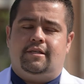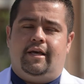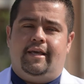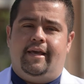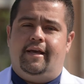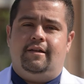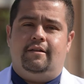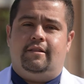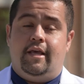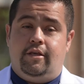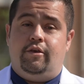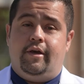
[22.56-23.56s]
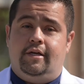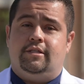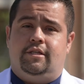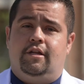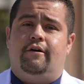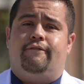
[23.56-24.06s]
I can't thank you
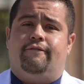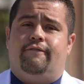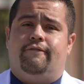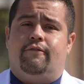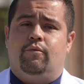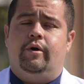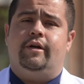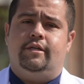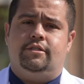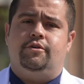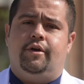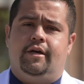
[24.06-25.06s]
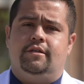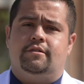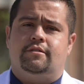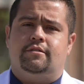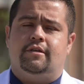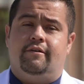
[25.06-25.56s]
guys enough for what it is you
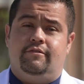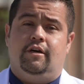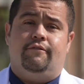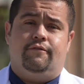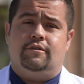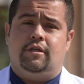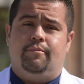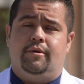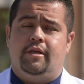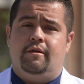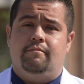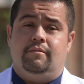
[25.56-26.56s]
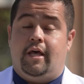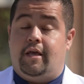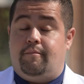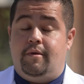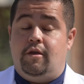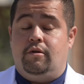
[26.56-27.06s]
guys have done for somebody
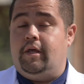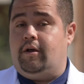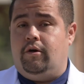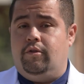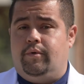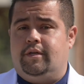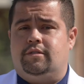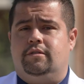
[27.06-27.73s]
like me or like all the rest of the